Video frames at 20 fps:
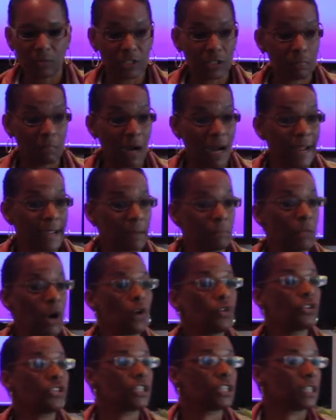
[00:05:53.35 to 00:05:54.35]
my
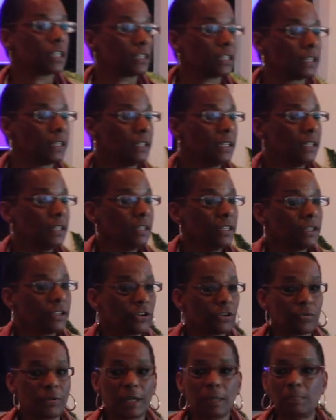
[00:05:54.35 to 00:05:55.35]
emotion
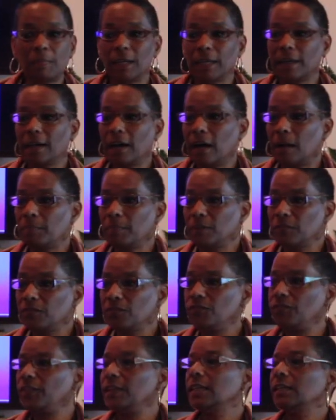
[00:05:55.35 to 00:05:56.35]
creeping up and
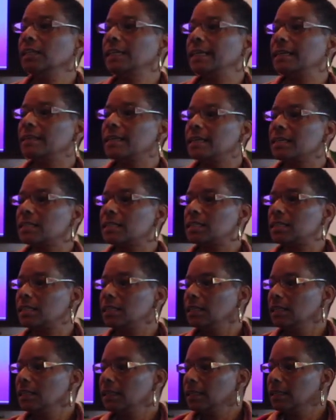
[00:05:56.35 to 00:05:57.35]
feeling this
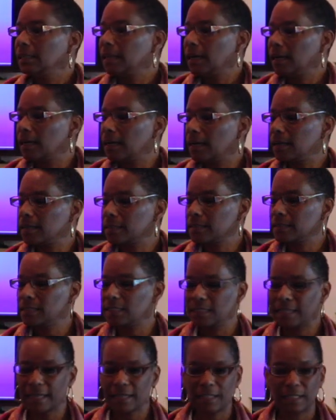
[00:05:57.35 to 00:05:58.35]

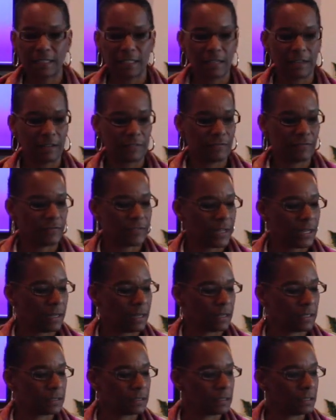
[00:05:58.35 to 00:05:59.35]
sense of
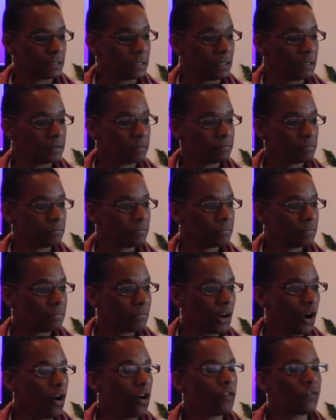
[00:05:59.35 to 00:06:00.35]

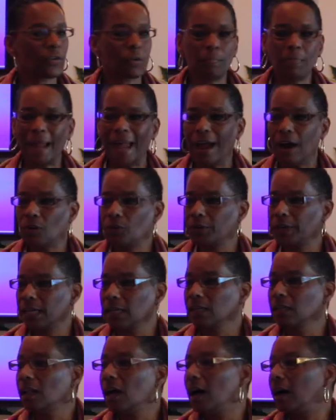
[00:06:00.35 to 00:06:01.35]

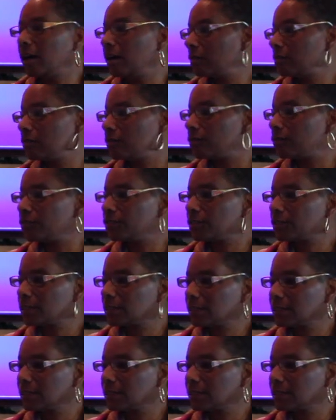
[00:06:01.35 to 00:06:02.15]
overpowering love.